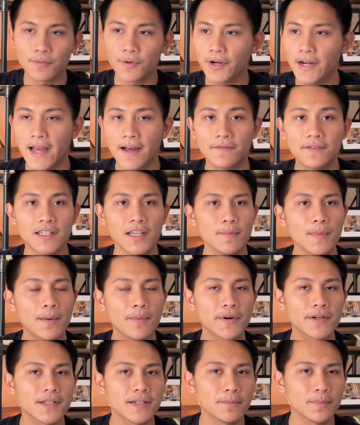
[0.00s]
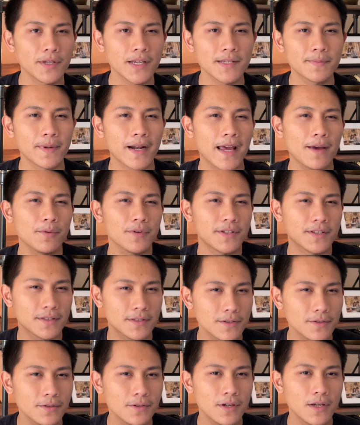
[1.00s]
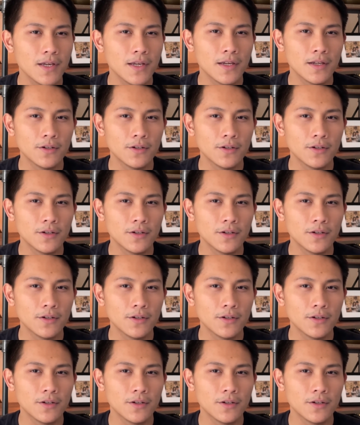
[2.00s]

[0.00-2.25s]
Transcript: We already have team members in place, but I was still